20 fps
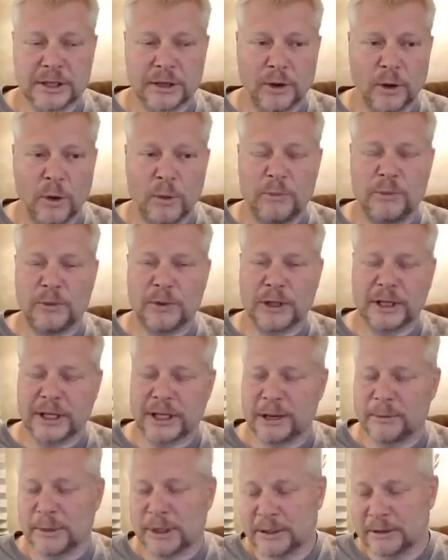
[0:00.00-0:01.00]
And
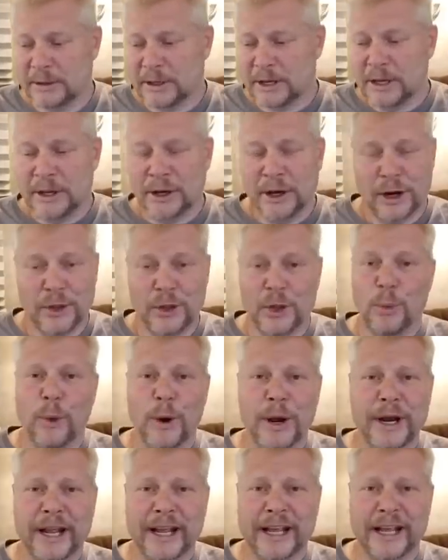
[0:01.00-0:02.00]
hopefully, on the
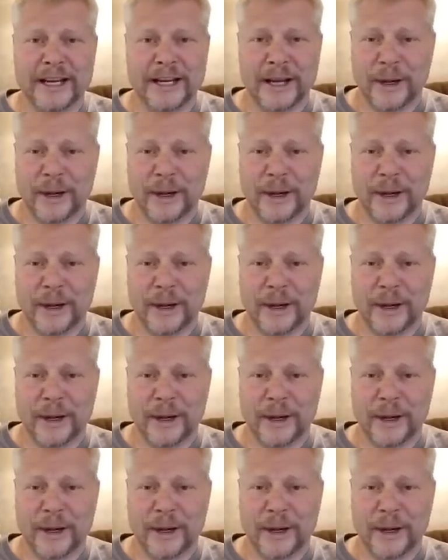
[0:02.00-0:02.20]
one hand,